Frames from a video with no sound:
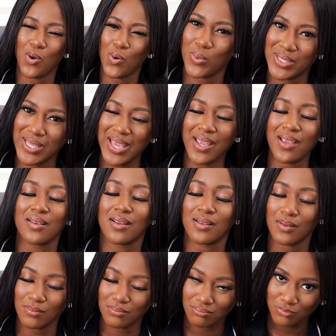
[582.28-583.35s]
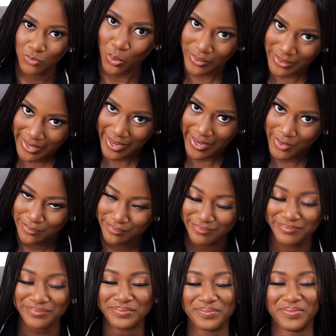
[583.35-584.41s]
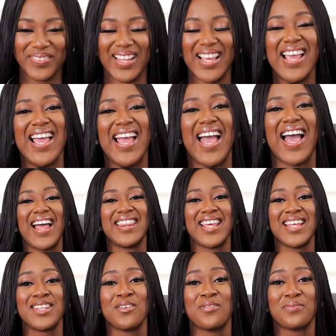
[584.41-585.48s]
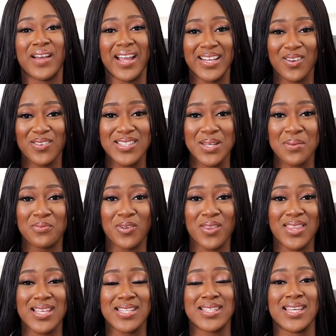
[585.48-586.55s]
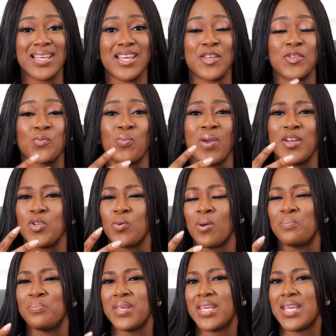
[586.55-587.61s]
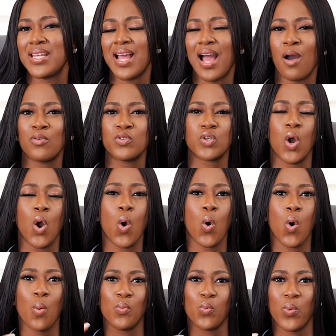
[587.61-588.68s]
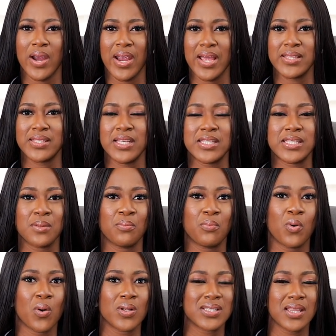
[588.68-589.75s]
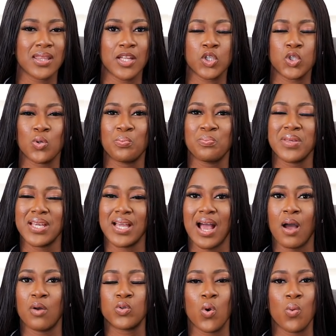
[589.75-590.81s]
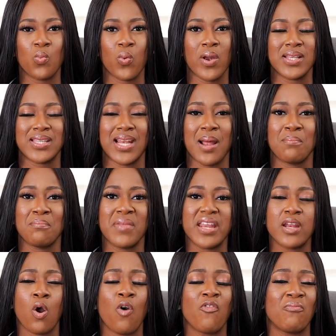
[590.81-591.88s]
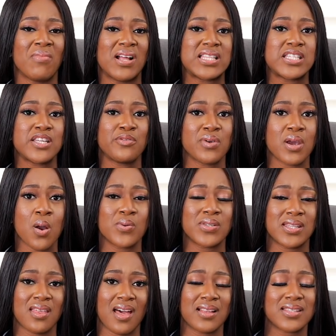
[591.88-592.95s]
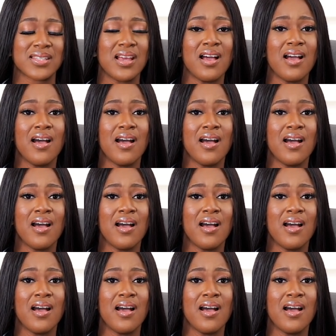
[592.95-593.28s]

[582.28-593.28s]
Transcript: okay. And then the final tip for this is when you are picking out homewares, it's important that you pick out homewares that are made of materials that